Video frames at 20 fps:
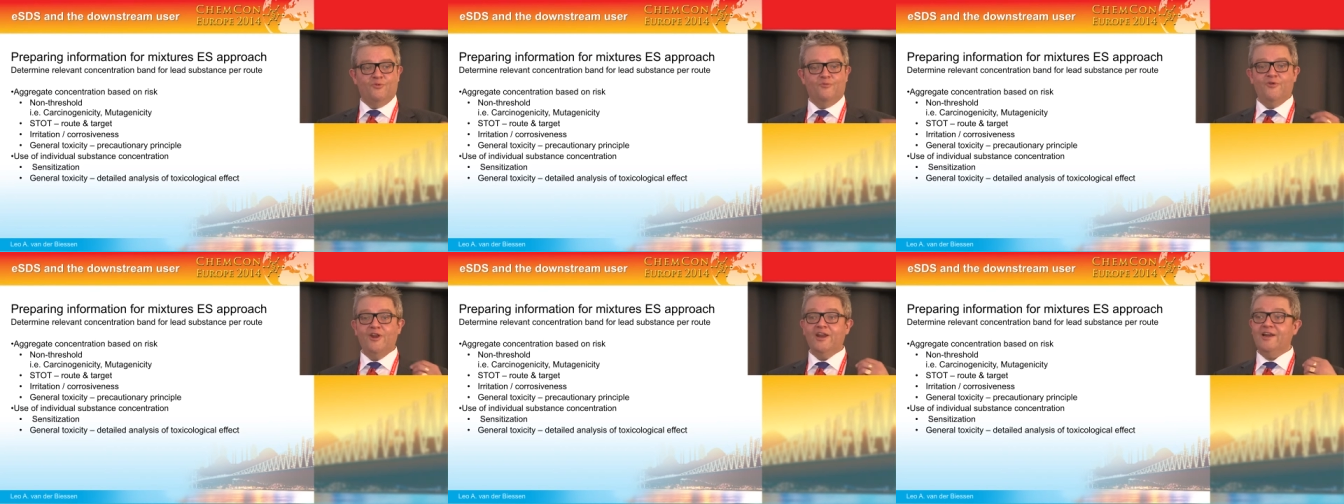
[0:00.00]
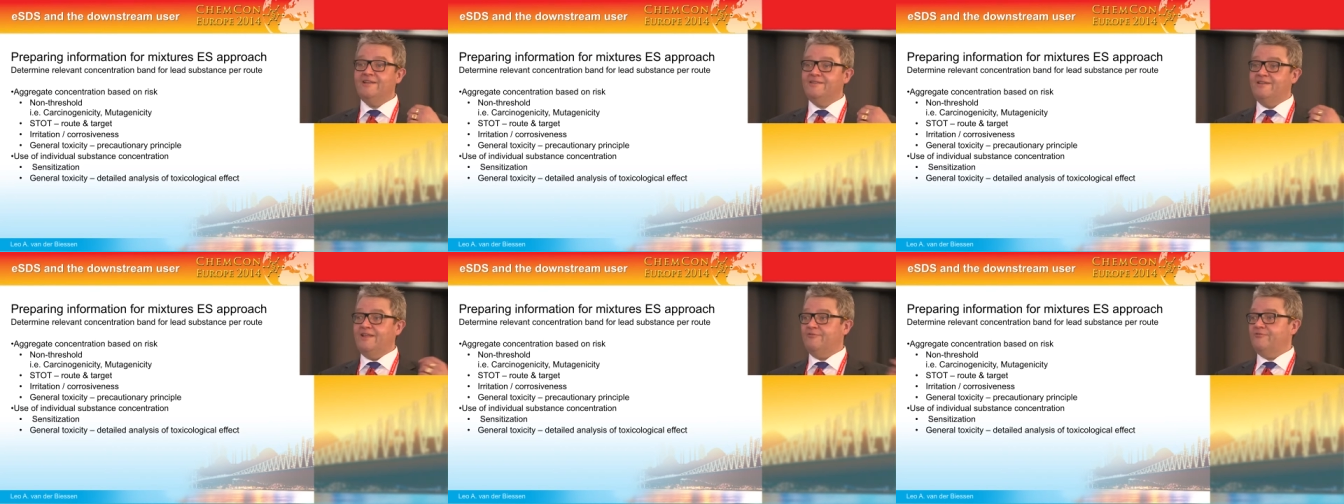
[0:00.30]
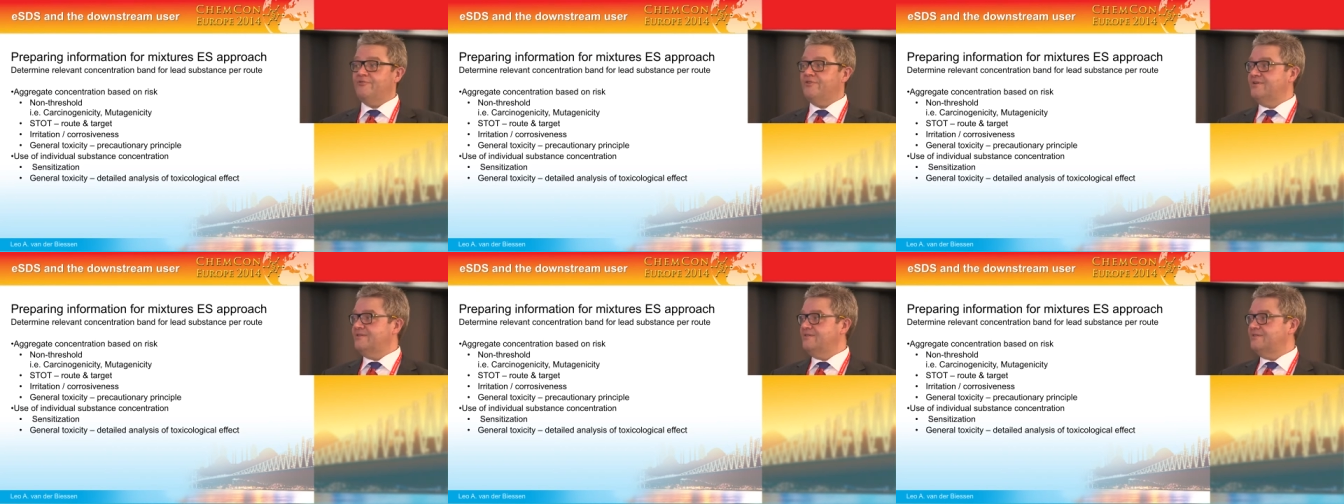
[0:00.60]
from really
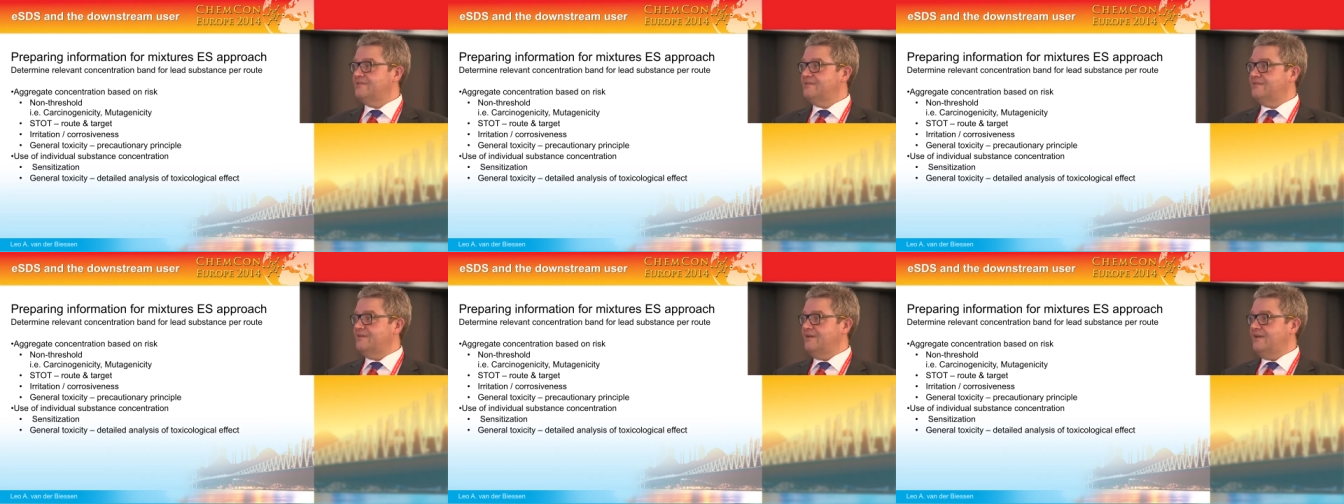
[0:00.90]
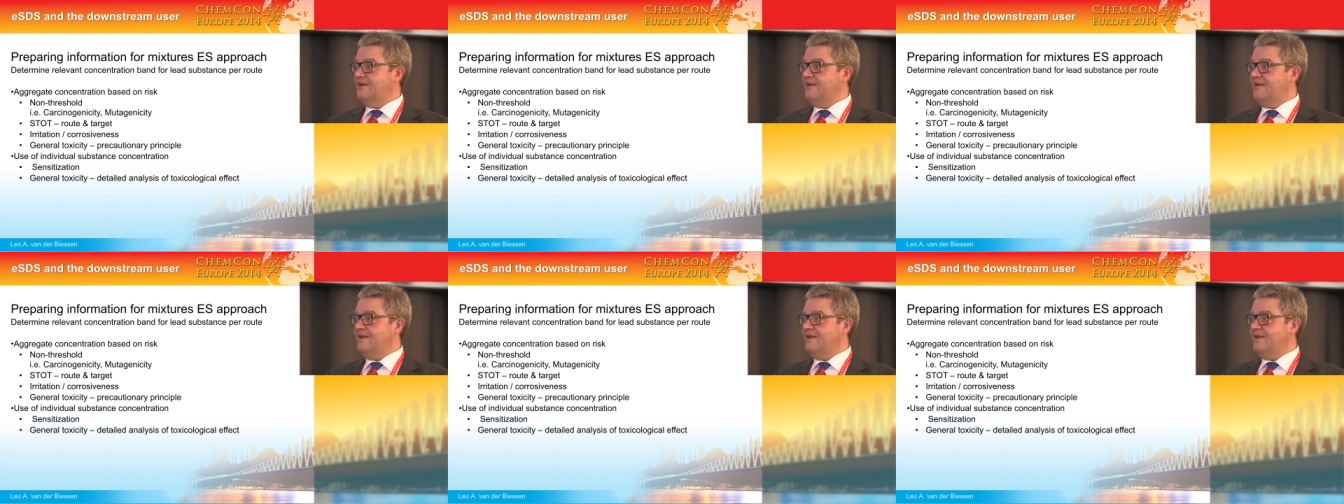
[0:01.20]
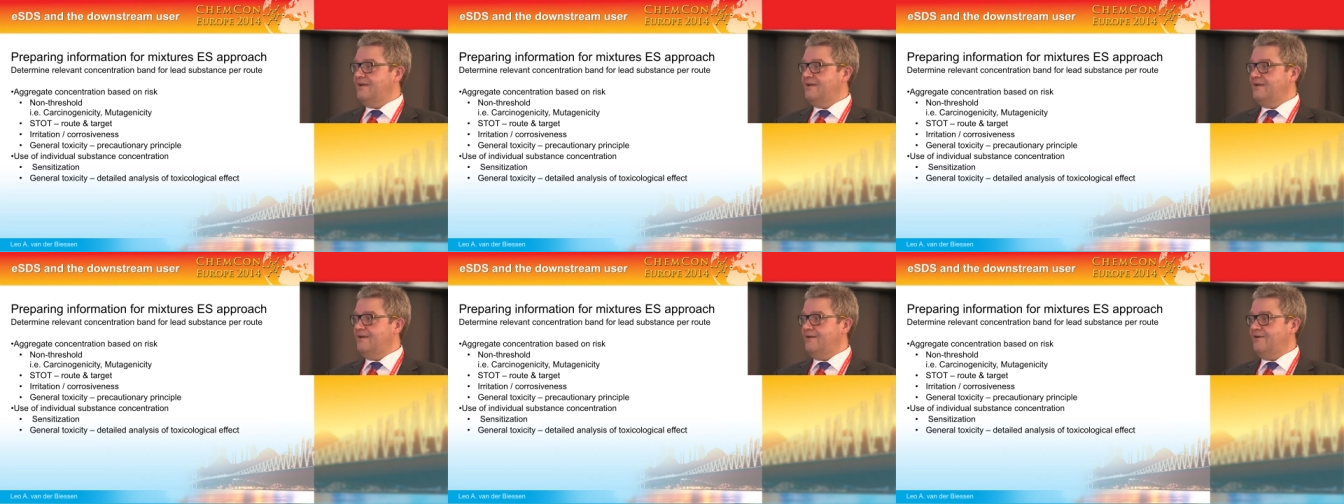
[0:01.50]
different uh,
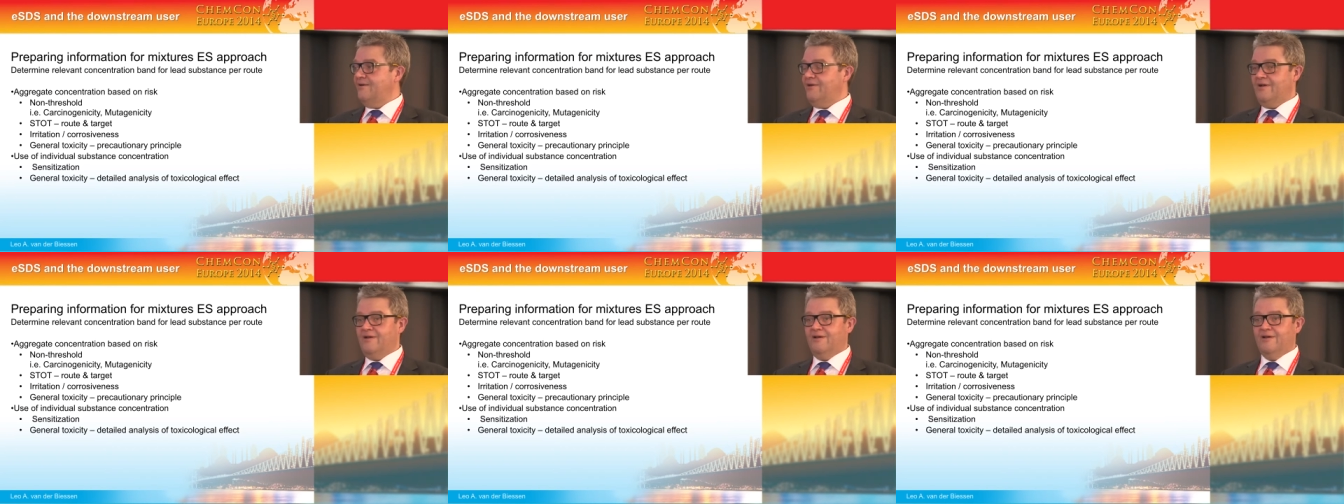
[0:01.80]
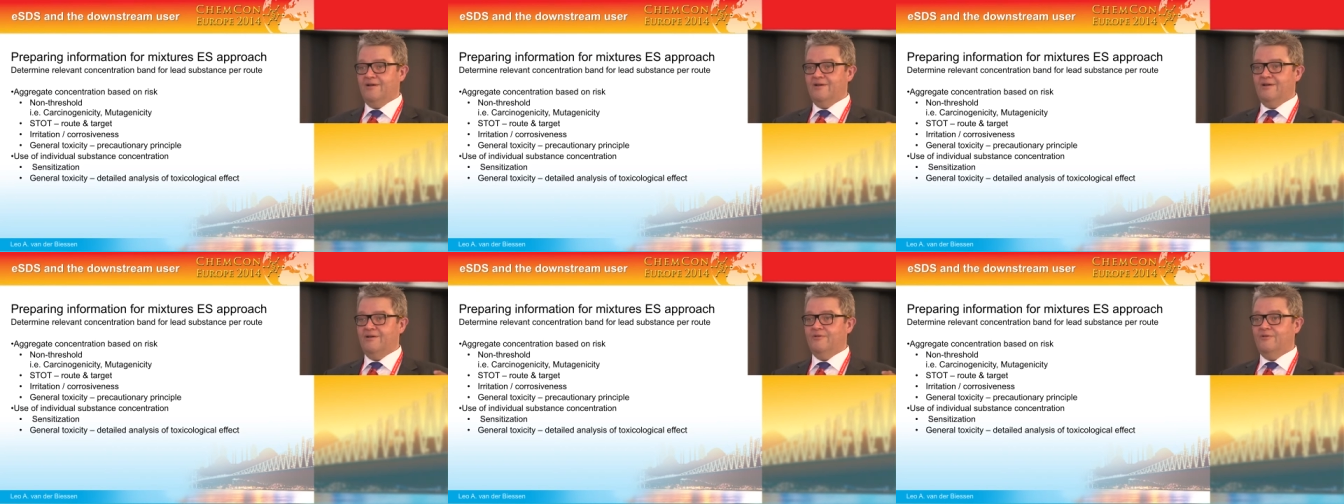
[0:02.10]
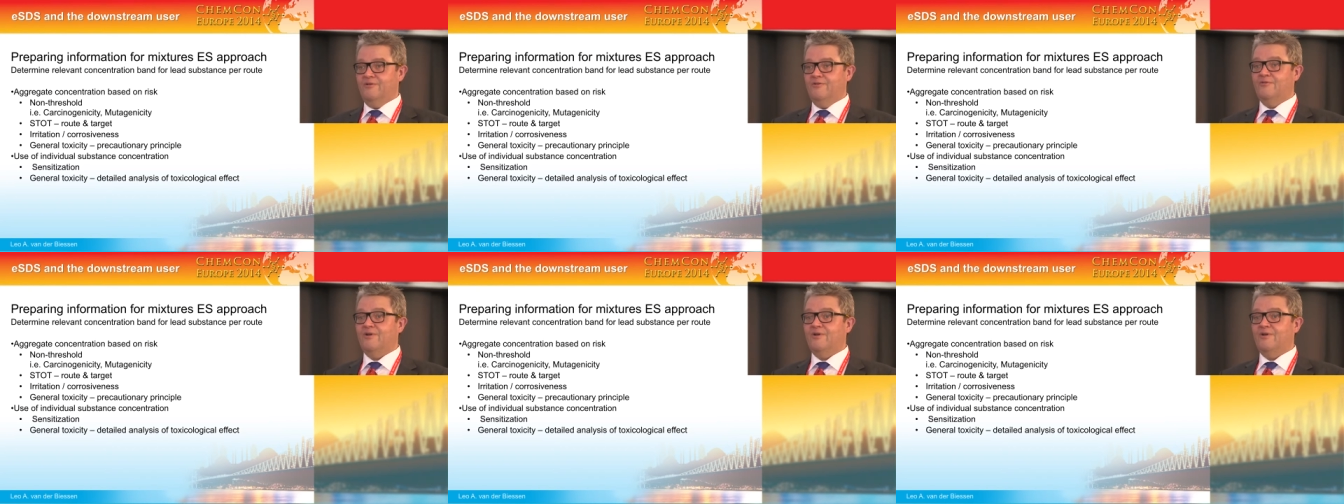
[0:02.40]
uh,